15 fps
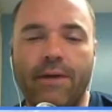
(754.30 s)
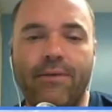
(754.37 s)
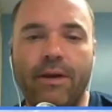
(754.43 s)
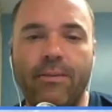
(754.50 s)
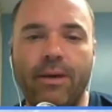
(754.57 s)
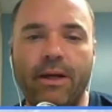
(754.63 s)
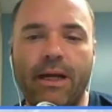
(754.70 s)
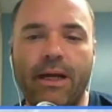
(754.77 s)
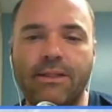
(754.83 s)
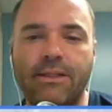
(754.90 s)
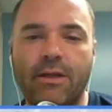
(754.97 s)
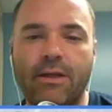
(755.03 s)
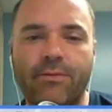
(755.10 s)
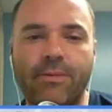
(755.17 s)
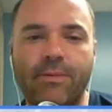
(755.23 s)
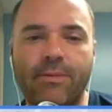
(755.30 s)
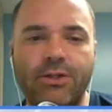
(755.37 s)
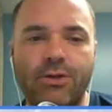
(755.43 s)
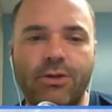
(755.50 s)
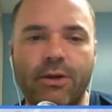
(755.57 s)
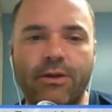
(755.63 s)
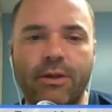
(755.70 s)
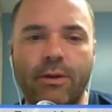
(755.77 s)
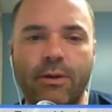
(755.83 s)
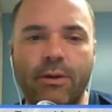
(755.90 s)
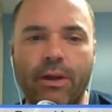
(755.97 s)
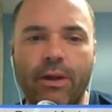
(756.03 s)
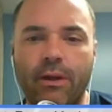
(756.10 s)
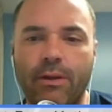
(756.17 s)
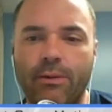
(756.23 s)
if anybody has any information or anything, we
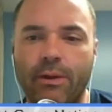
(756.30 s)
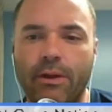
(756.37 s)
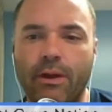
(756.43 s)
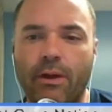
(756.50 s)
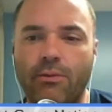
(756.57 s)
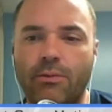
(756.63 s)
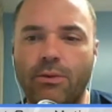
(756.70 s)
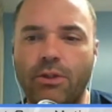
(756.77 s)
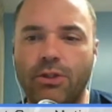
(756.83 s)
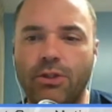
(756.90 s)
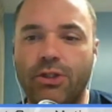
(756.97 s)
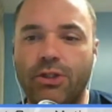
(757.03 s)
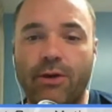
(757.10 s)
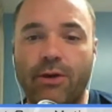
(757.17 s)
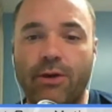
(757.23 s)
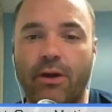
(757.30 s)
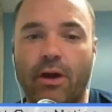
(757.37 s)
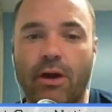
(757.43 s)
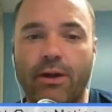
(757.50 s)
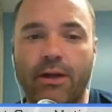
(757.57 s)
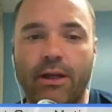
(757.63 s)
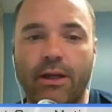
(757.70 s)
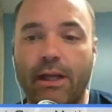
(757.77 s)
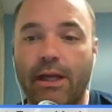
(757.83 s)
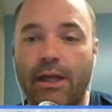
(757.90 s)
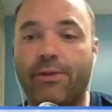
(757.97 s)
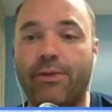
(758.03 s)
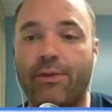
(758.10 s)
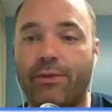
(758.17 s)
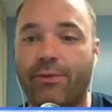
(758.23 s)
can just share it on
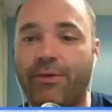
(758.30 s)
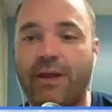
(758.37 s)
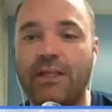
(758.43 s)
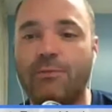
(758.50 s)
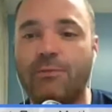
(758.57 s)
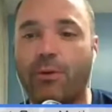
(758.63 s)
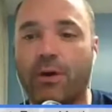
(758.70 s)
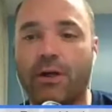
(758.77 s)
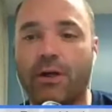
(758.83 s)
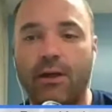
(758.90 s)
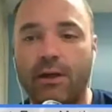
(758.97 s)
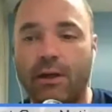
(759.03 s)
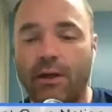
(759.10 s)
either the Facebook